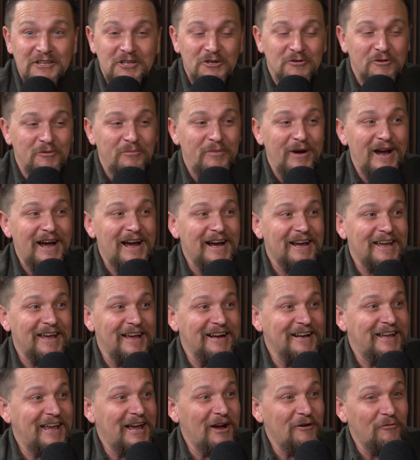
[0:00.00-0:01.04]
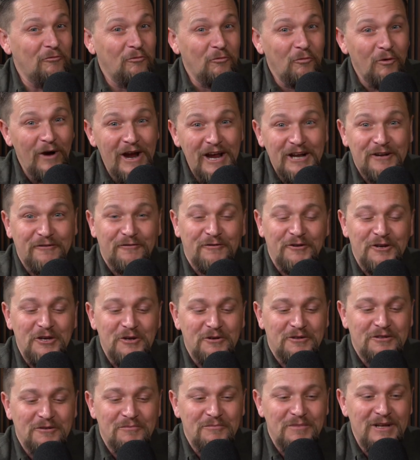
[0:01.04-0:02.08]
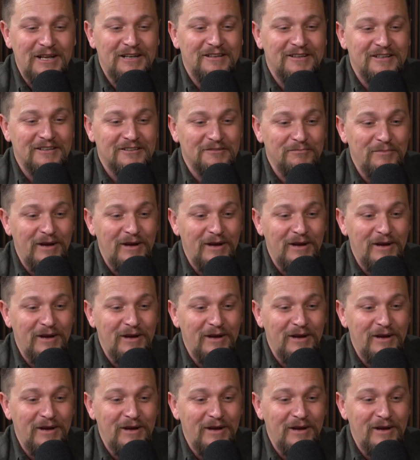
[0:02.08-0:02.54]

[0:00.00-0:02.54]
you are back and can't wait for you to meet this